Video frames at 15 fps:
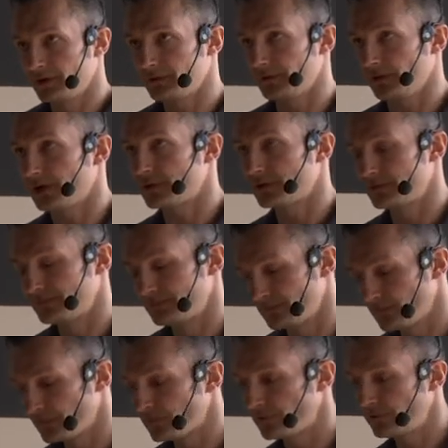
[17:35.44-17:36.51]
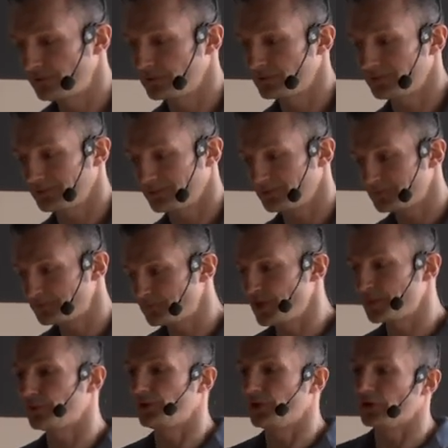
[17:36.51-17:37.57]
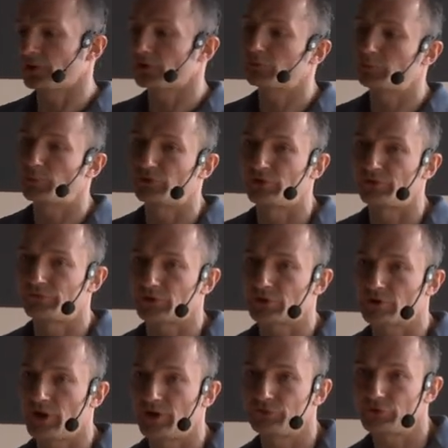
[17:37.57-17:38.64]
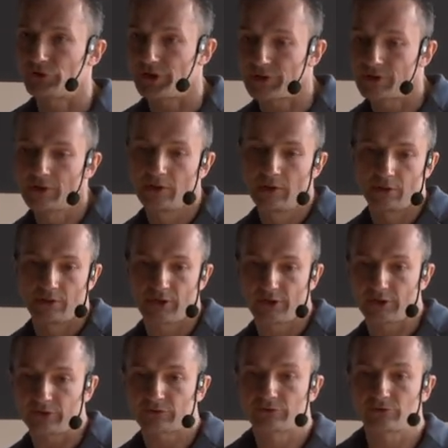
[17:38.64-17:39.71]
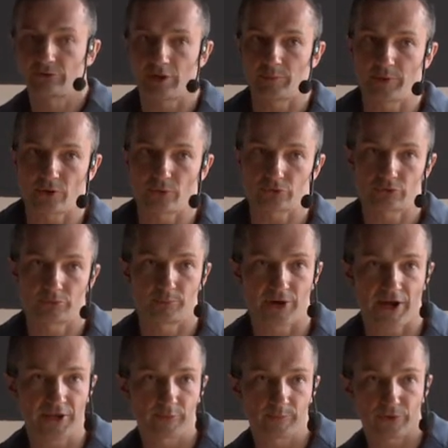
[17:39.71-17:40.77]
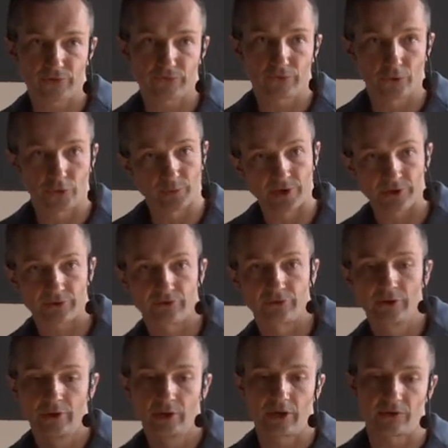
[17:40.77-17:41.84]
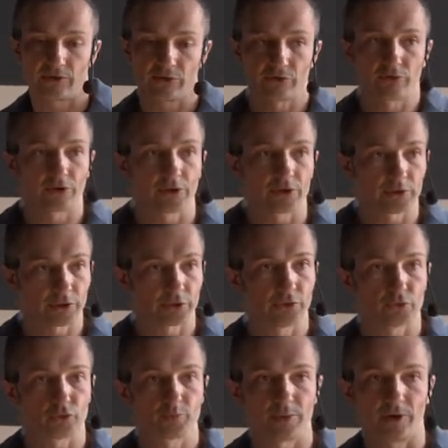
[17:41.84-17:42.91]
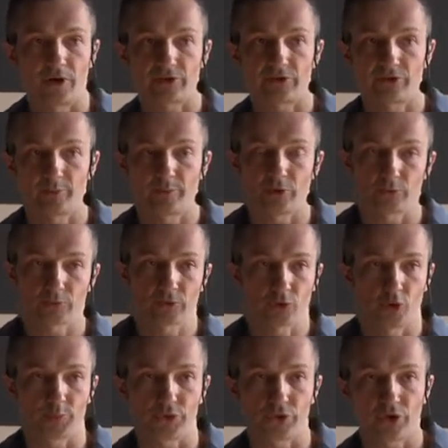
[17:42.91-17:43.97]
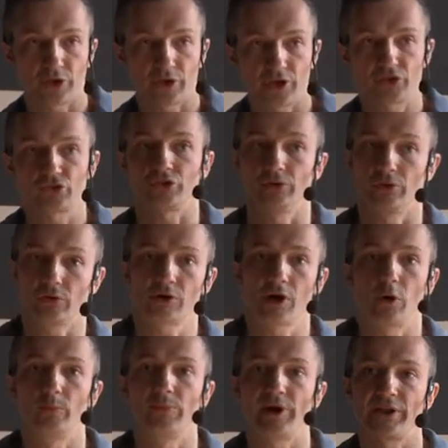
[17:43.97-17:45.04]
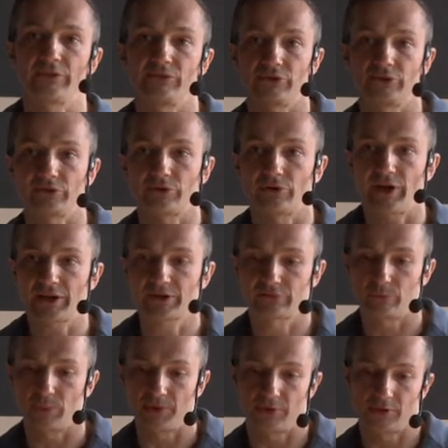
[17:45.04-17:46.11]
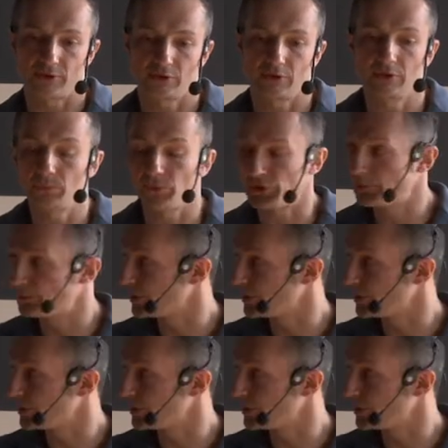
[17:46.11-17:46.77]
like people in specific country. Then it's about brand performance, and the third huge part is about communication, or how brands interact with